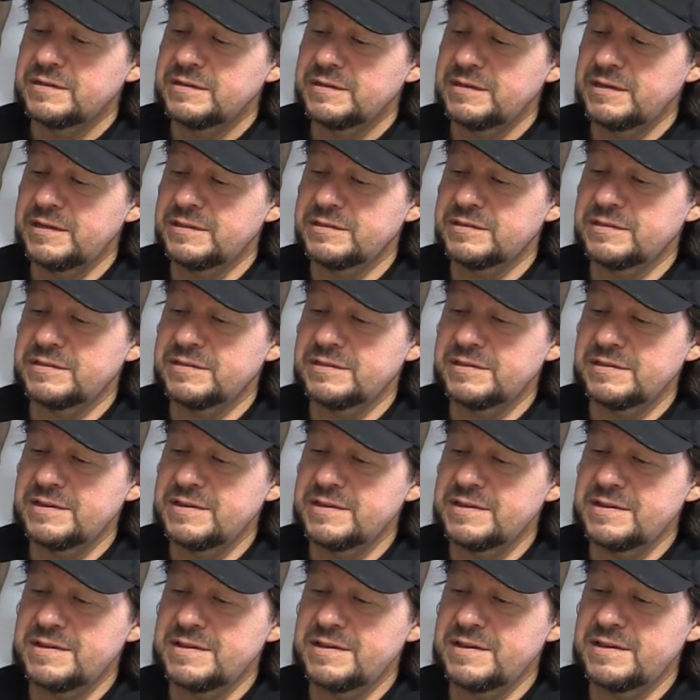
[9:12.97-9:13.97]
You
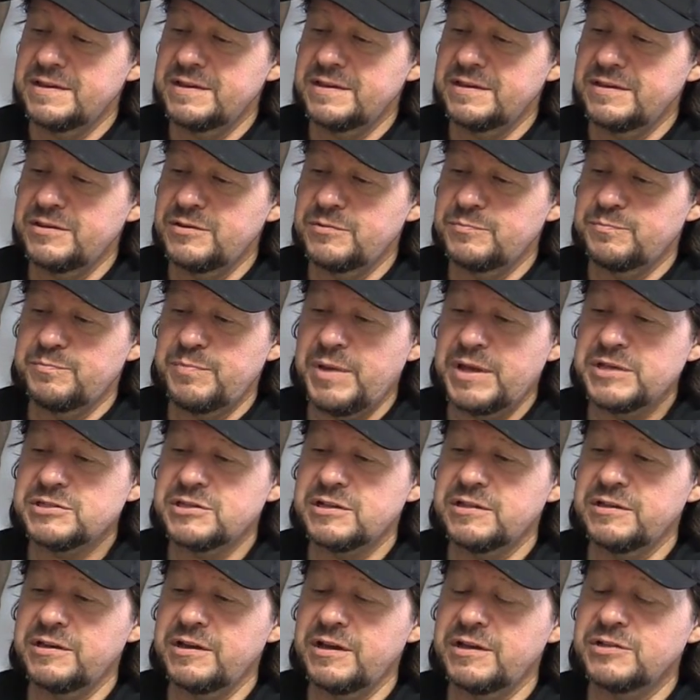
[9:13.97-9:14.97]

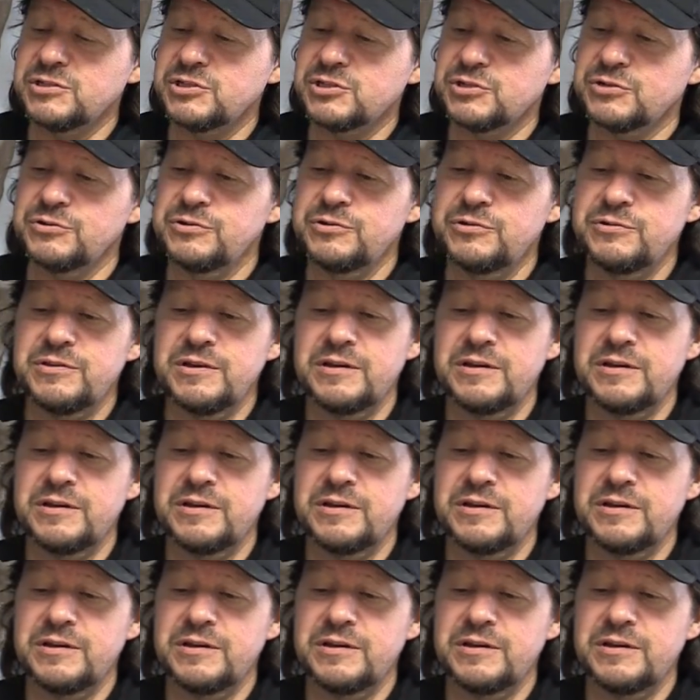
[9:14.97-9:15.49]
basically unscrew